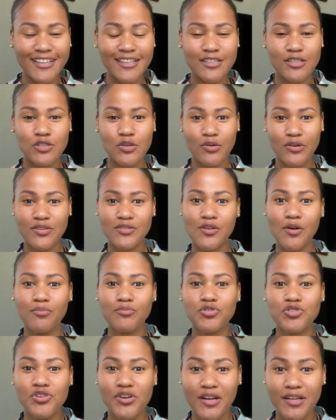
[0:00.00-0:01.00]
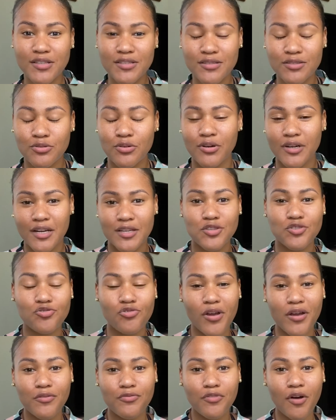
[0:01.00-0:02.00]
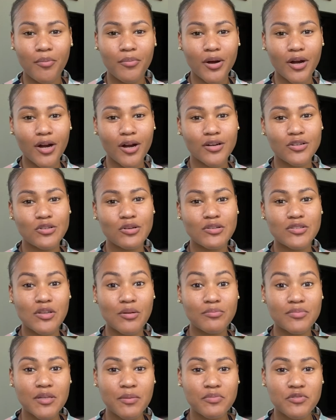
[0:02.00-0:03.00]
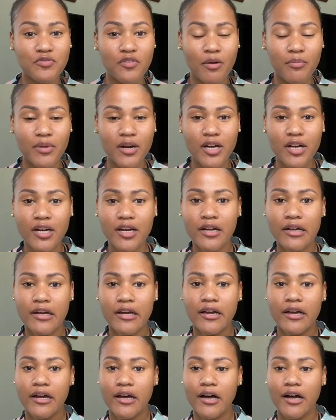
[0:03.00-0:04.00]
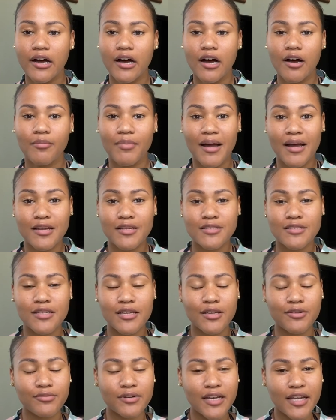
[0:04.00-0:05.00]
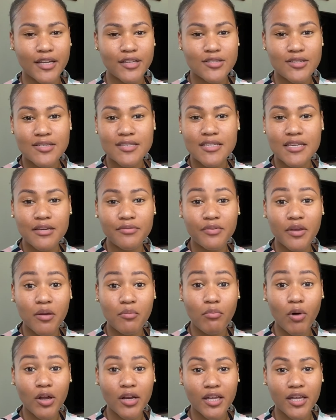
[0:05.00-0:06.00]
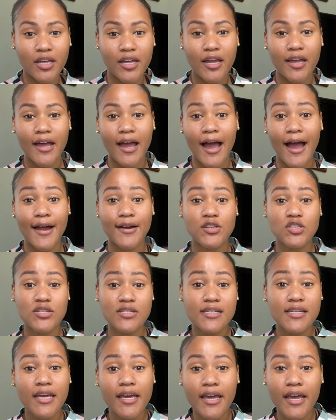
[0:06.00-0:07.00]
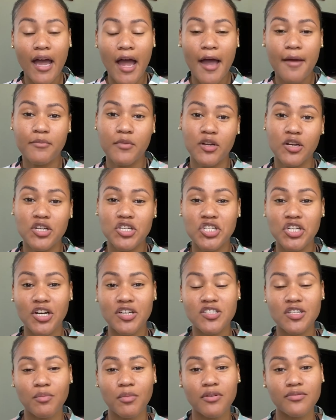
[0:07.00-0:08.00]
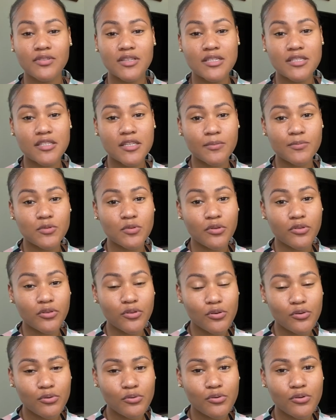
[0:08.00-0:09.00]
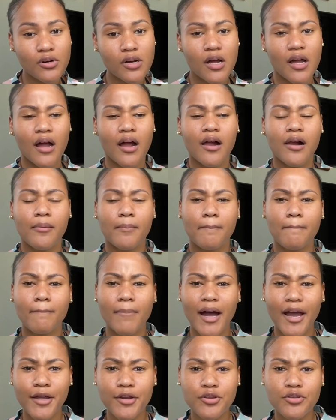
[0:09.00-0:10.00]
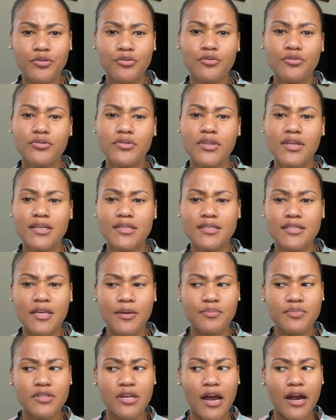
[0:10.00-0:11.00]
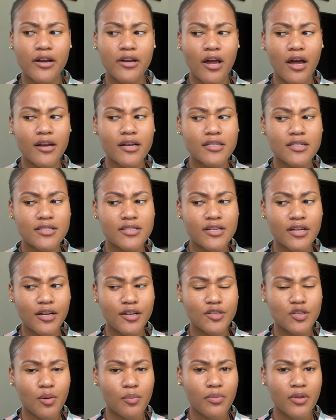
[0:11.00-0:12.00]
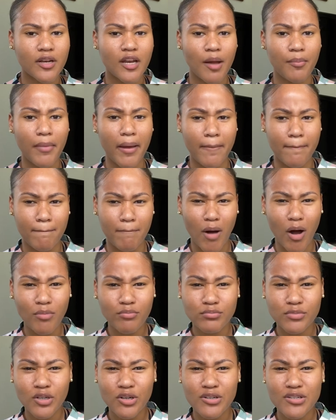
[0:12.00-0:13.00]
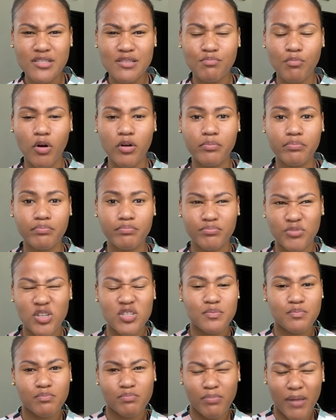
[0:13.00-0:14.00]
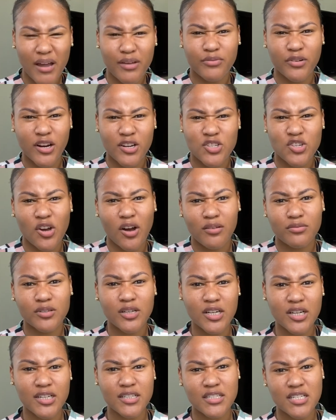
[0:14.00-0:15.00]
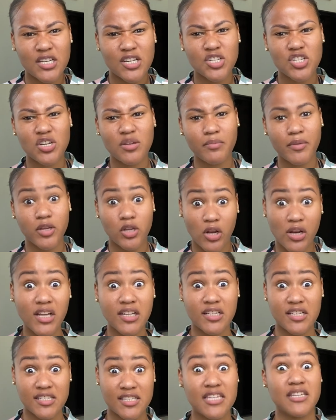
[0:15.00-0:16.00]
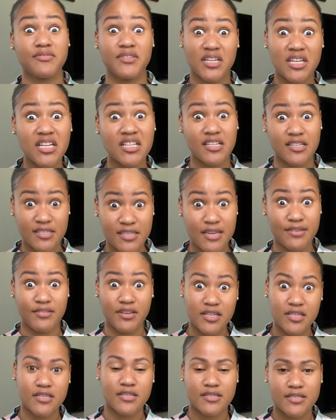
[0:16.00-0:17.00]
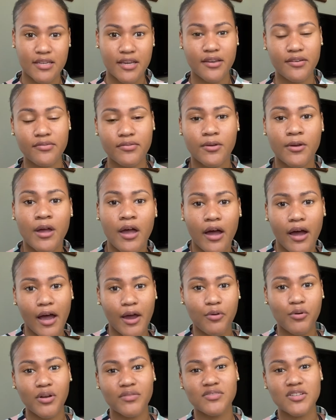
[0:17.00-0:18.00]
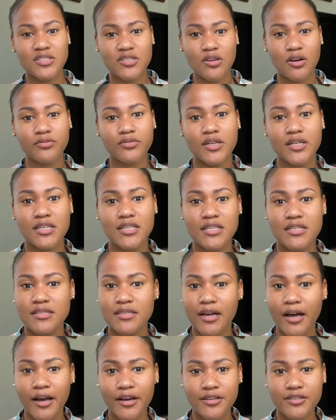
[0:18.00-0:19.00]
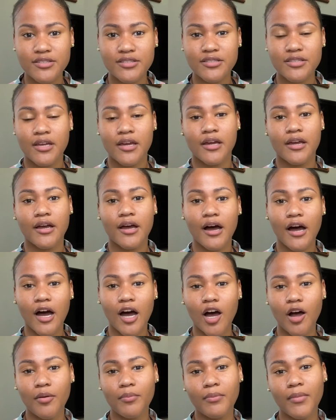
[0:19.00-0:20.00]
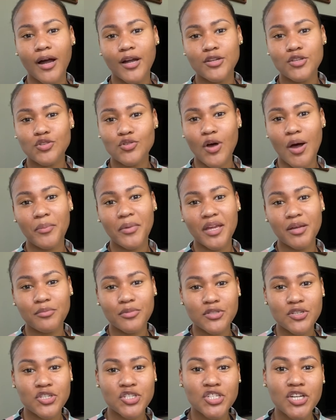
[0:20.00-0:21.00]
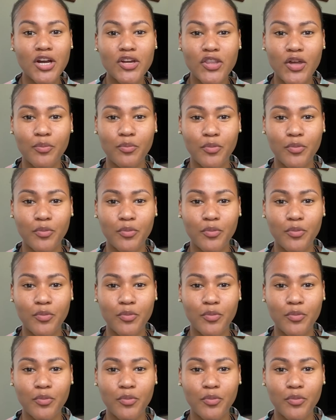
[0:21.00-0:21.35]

took some tips from her as it relates to saving money. And today I'm going to share some of these tips with you. Mind you, these tips are not necessarily something that my mom does, but just by virtue of her teaching me, you need to save, you need to save, you need to save, I would have discovered these hacks. And so I'm able to share them